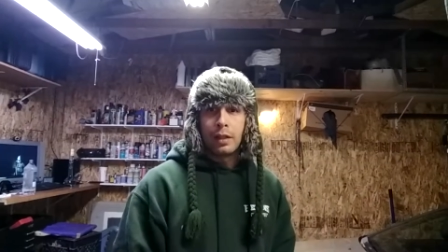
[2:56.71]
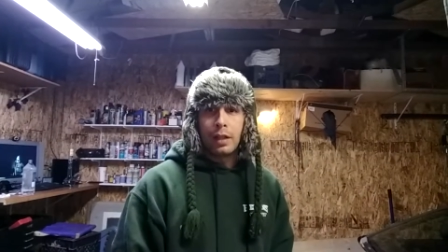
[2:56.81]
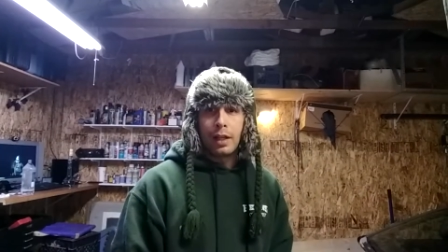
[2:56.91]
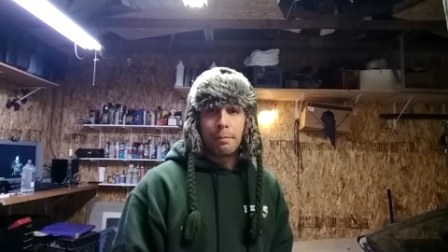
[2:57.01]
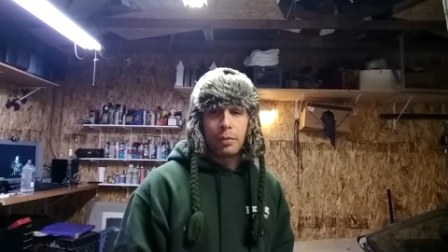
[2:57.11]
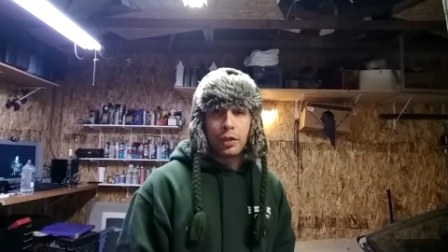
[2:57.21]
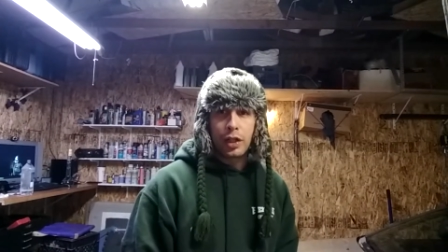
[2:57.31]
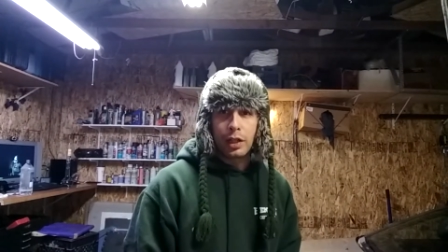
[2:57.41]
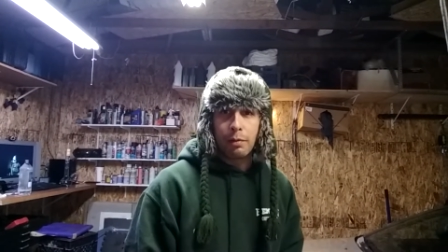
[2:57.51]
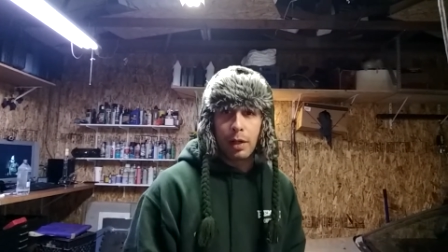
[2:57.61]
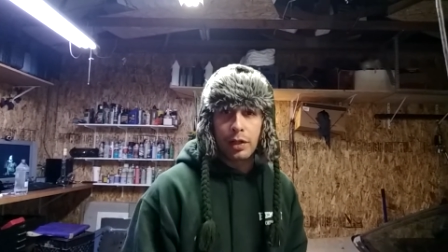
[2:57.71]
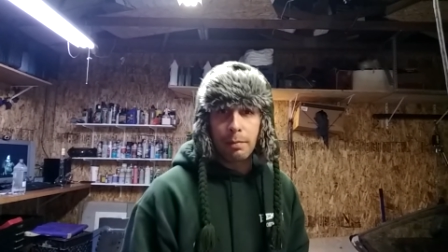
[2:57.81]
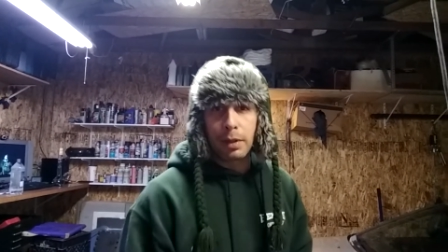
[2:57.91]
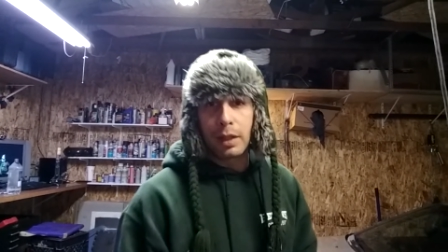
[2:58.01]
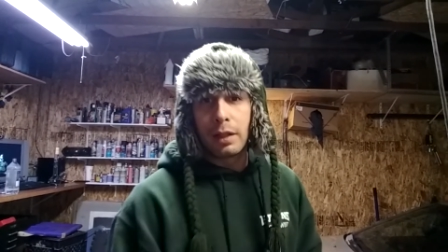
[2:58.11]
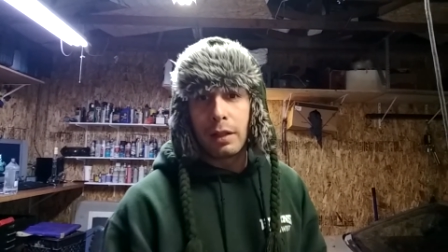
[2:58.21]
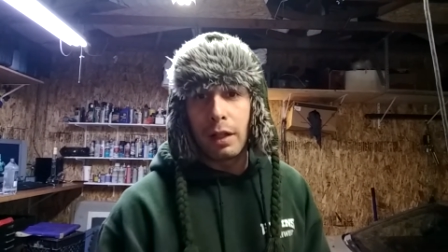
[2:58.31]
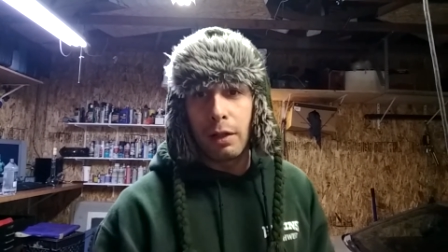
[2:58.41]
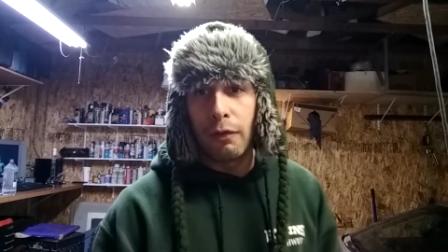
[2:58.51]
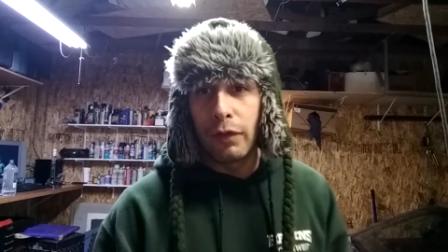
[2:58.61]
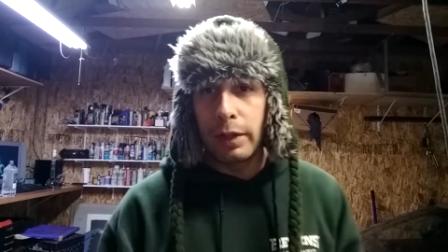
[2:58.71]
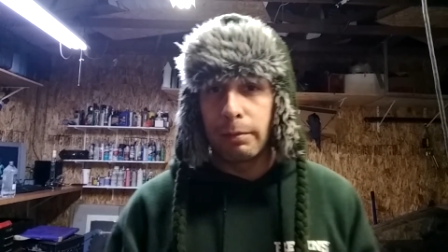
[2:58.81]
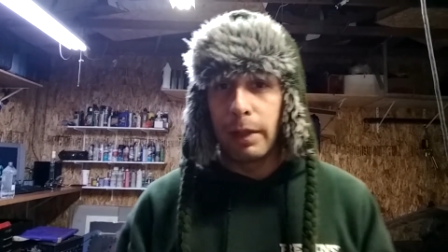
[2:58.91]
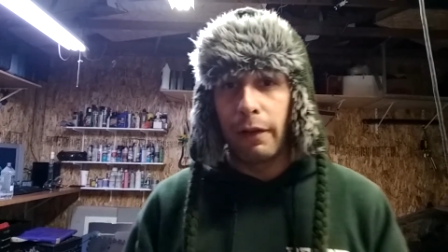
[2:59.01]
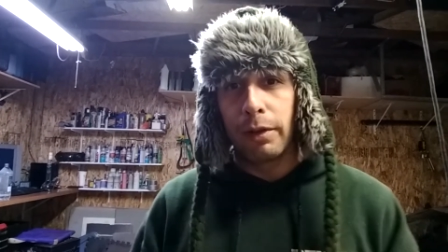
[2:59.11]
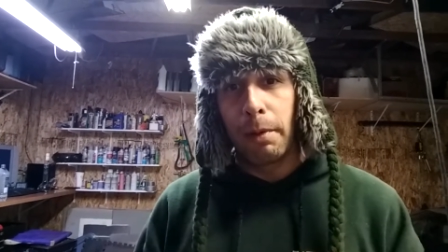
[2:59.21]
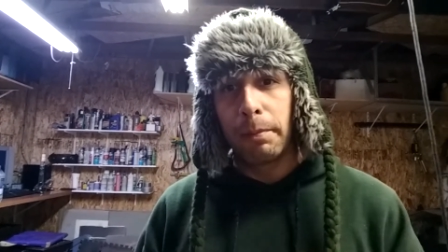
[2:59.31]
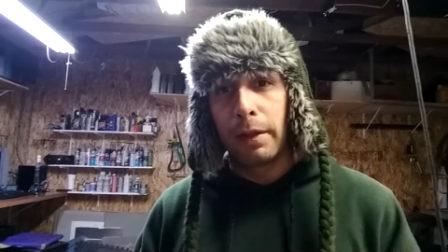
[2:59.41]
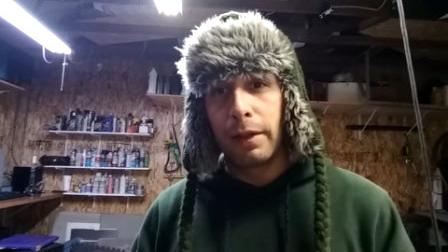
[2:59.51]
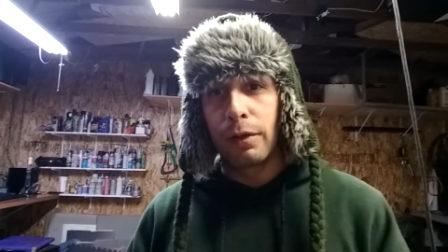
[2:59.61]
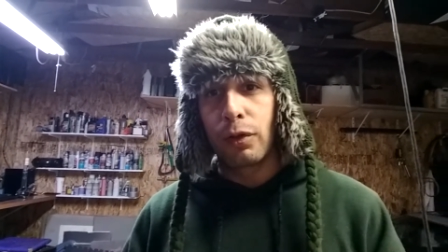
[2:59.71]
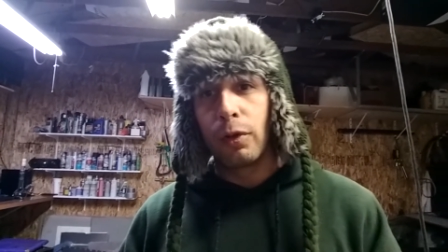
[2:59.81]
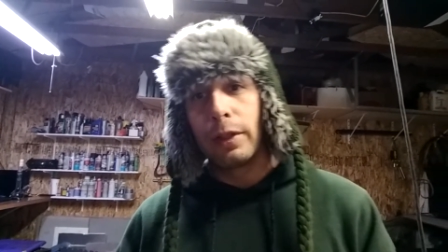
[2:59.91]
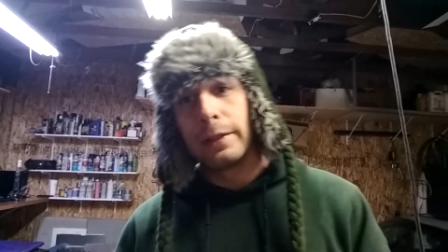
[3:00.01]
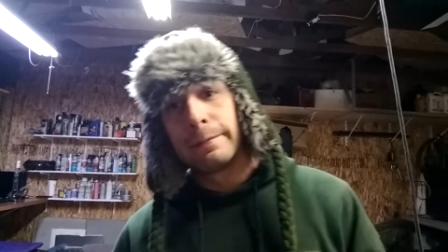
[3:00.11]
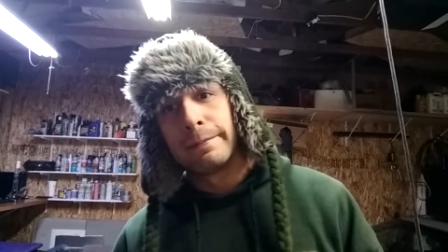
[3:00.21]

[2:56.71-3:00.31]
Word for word: I appreciate you watching me, and uh, hopefully we'll have some updates here shortly.